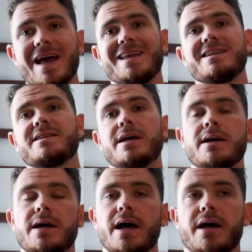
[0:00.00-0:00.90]
ends,
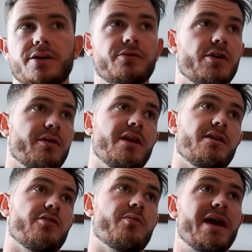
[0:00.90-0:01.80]
uh, you don't get
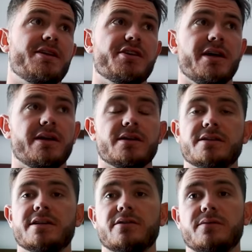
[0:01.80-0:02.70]
another paycheck
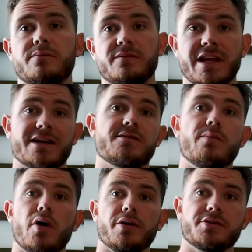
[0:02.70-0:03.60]
until next
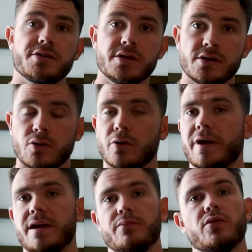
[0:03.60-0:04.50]
March or
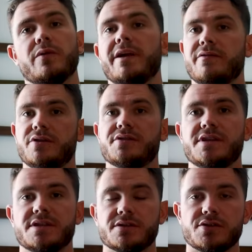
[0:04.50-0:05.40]
April whenever your
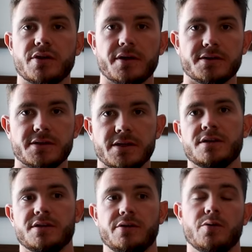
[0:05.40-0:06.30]
season starts.
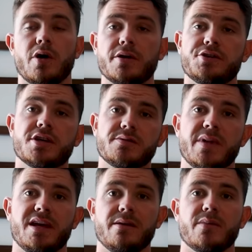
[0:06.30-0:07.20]
So you are just
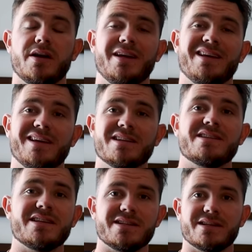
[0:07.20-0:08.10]
making money in
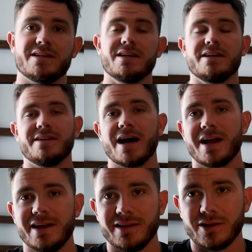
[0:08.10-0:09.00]
season,
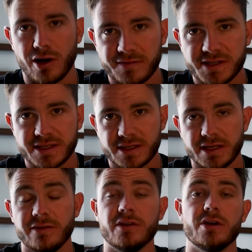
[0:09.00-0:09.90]
not in the off season,
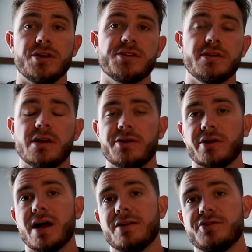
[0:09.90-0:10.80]
even though you're still under
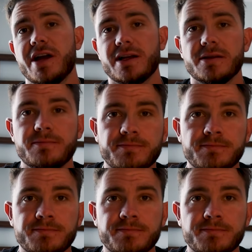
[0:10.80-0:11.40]
contract.